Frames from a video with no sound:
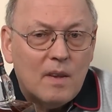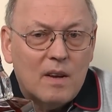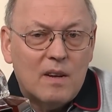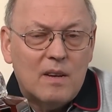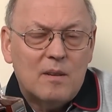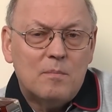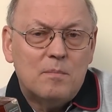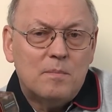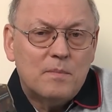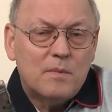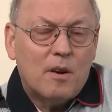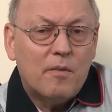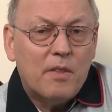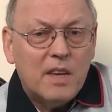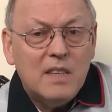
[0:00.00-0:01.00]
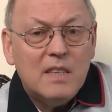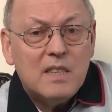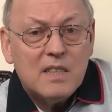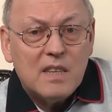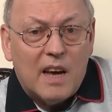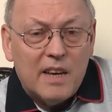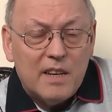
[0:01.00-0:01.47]
of the
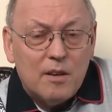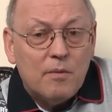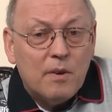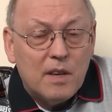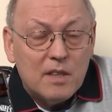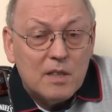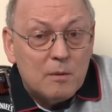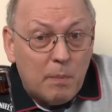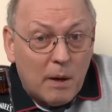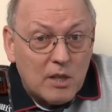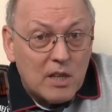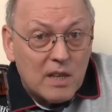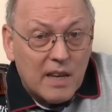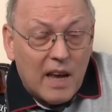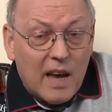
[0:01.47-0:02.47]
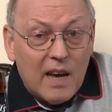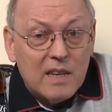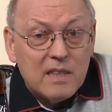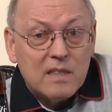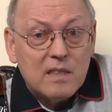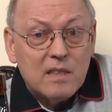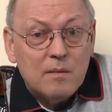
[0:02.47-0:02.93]
inside of a special
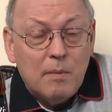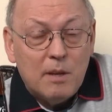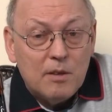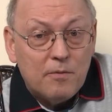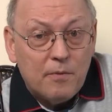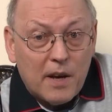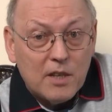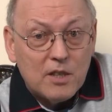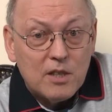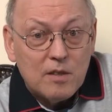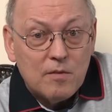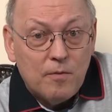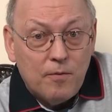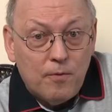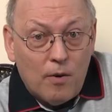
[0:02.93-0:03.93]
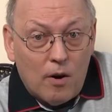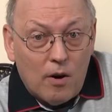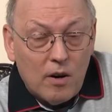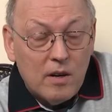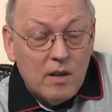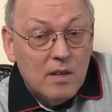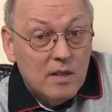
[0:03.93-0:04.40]
cask manufactured
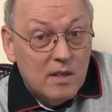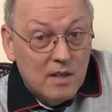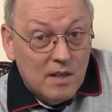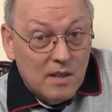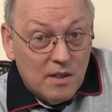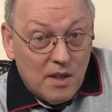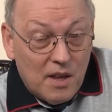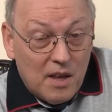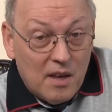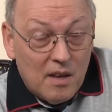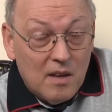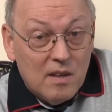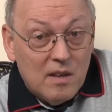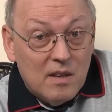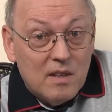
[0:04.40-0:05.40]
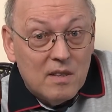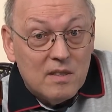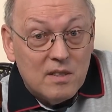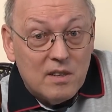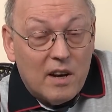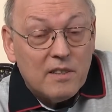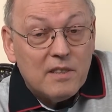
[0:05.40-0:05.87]
for the
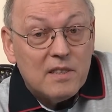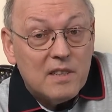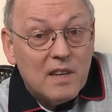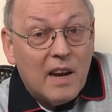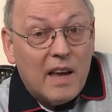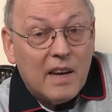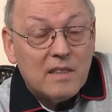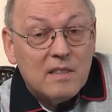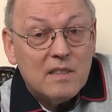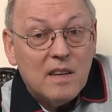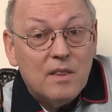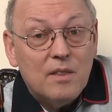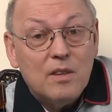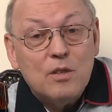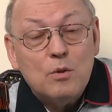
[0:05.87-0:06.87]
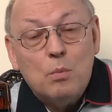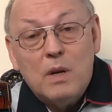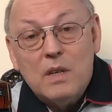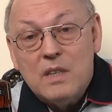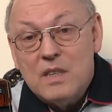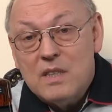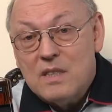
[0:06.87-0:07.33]
Sinatra Select, and this
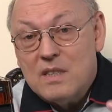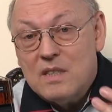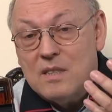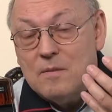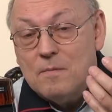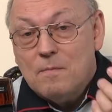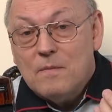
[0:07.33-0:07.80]
one is,